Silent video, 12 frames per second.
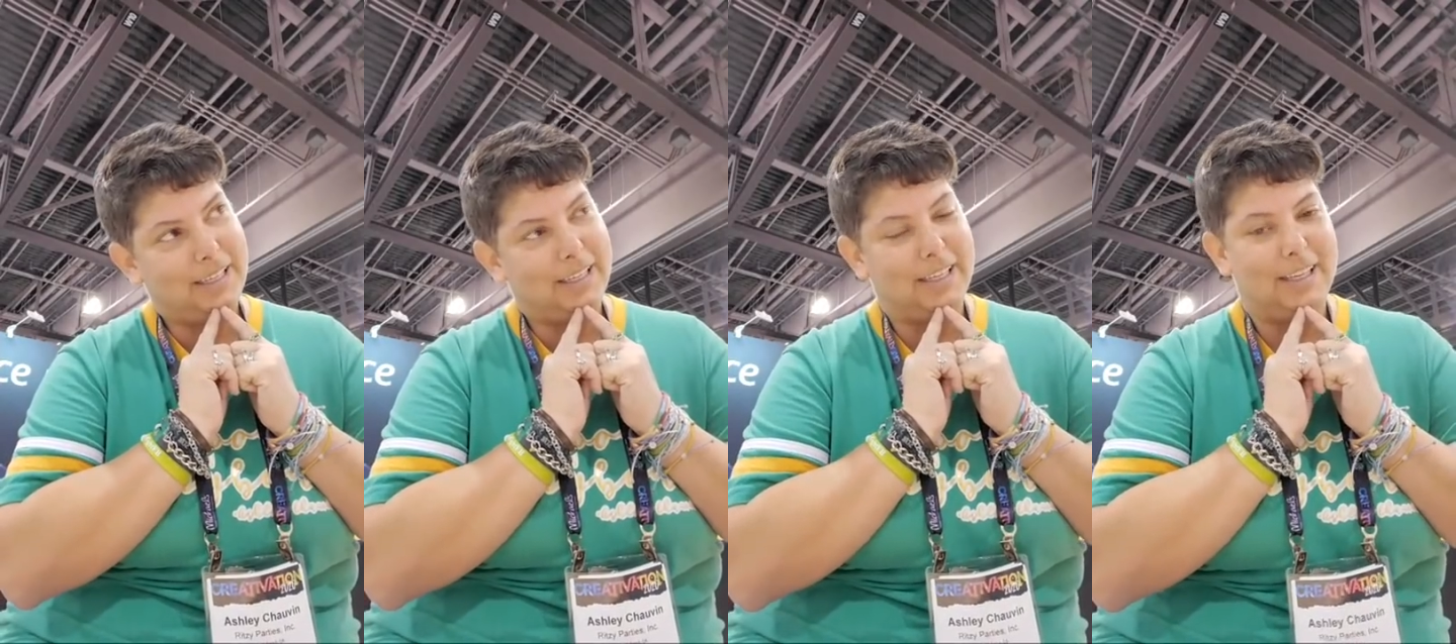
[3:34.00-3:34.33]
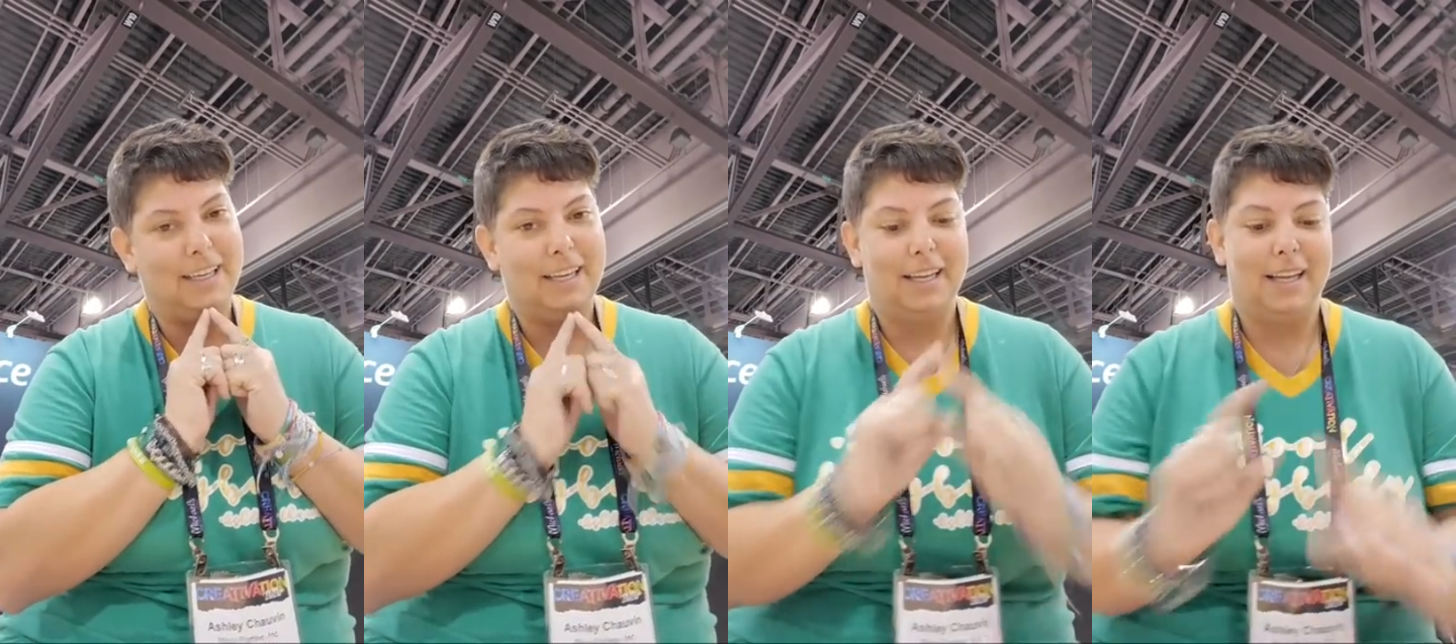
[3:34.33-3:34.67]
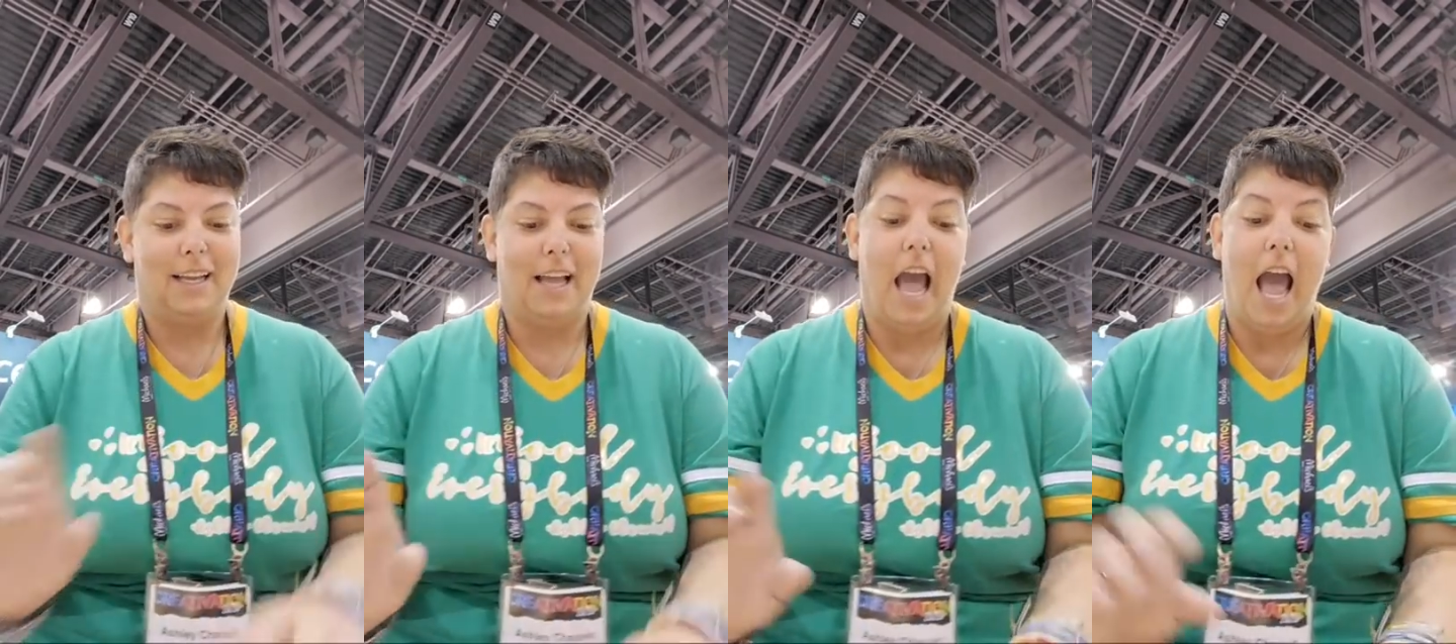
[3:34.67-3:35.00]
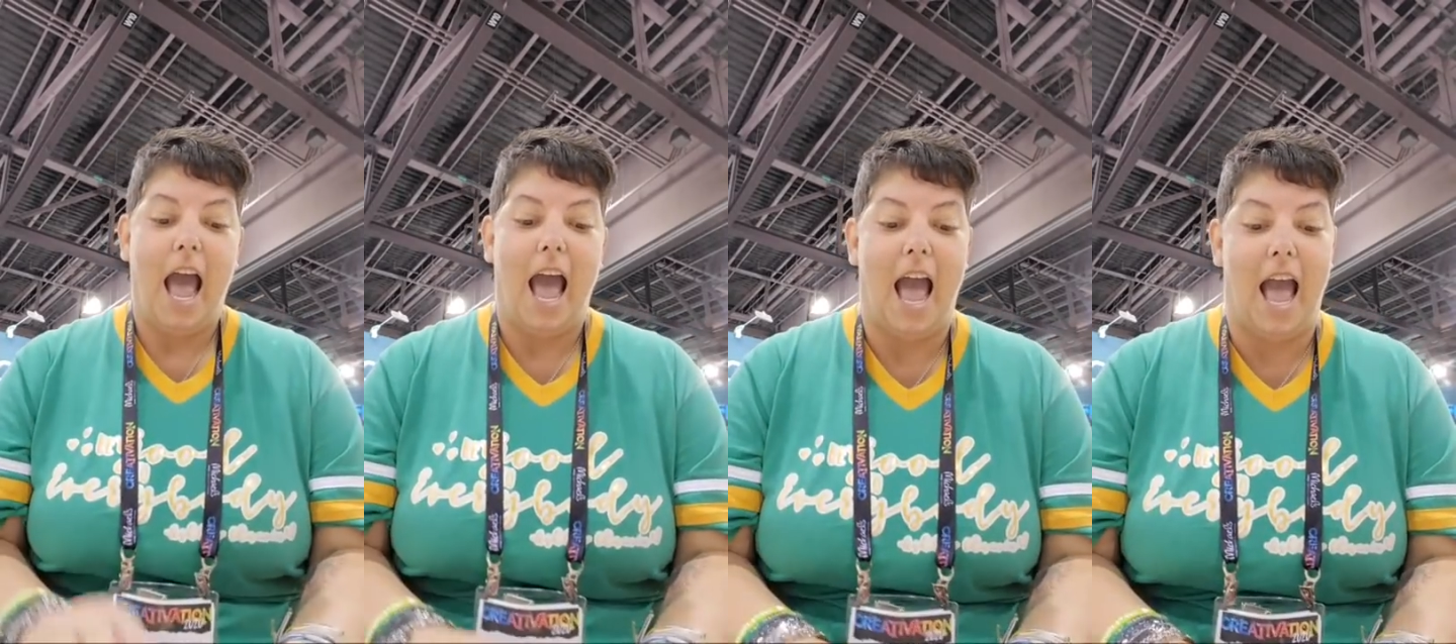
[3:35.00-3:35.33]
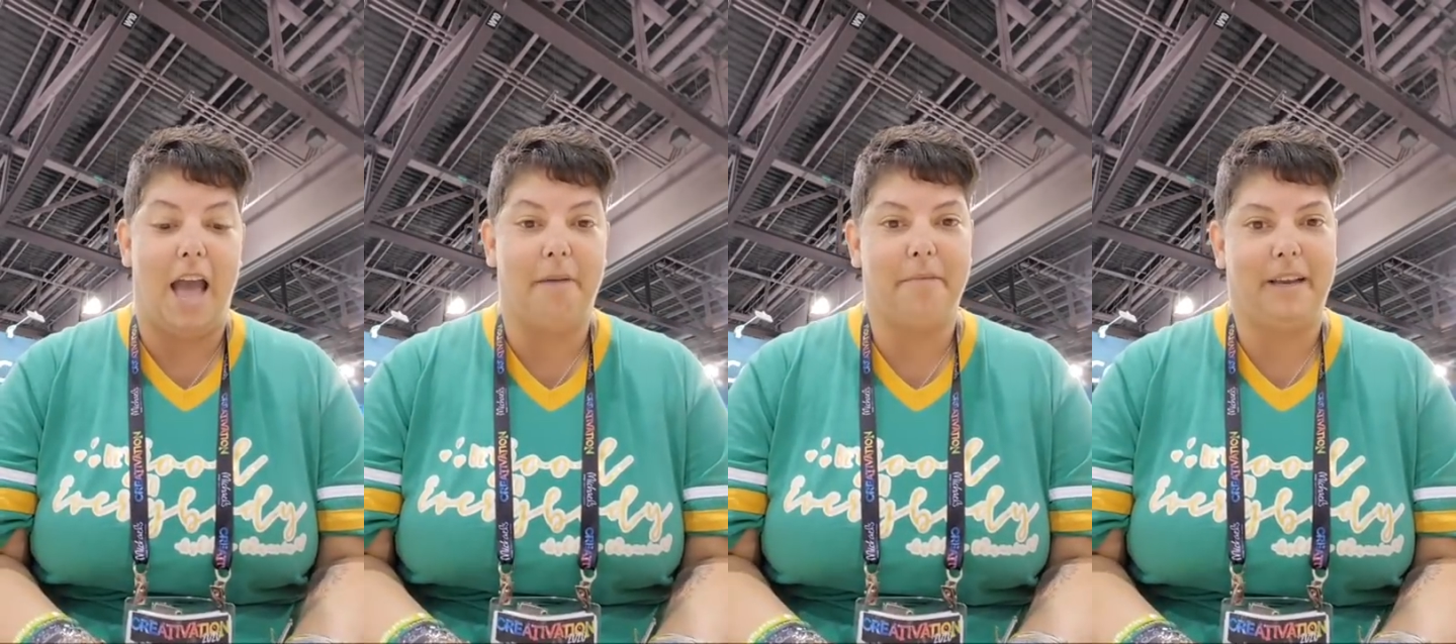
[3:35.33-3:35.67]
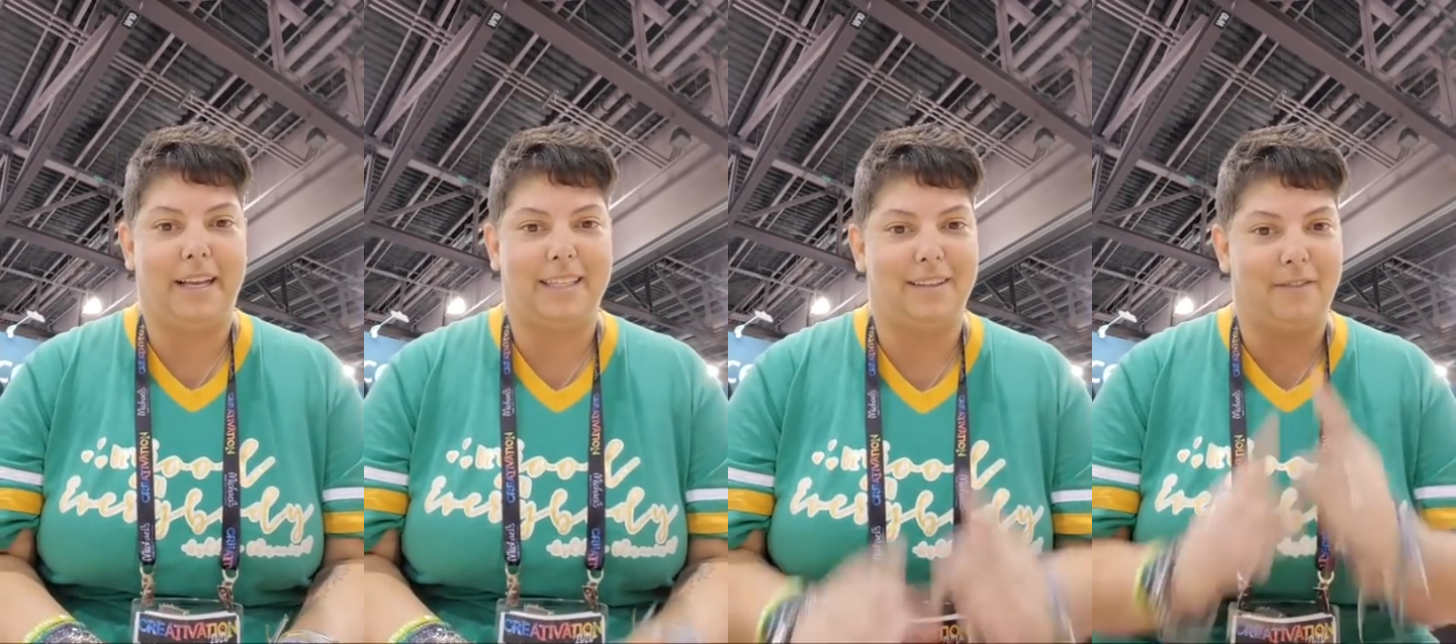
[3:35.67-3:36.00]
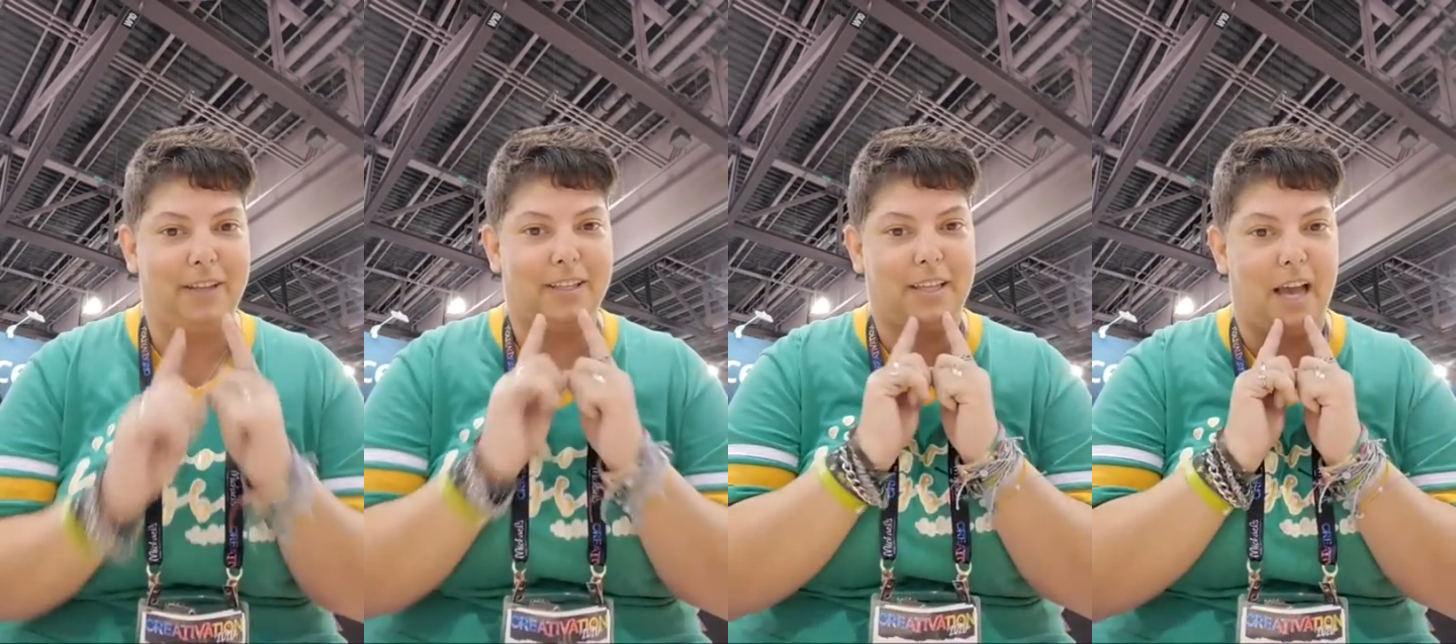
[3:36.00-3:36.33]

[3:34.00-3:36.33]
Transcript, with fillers: your slogan. And because of this